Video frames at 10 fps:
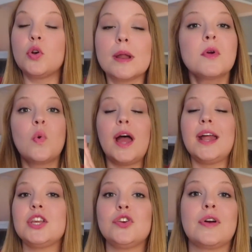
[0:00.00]
Number
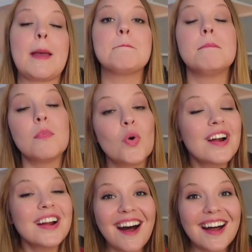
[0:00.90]
one, you'll get more
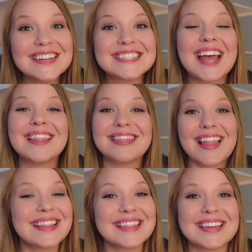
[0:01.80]
content
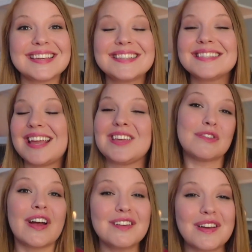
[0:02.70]
like this that you
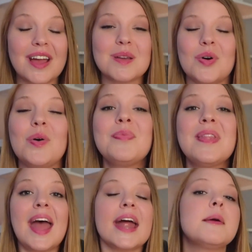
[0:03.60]
find valuable.
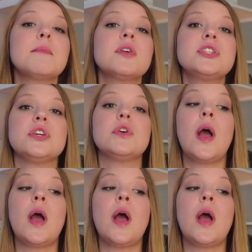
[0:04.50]
And number two,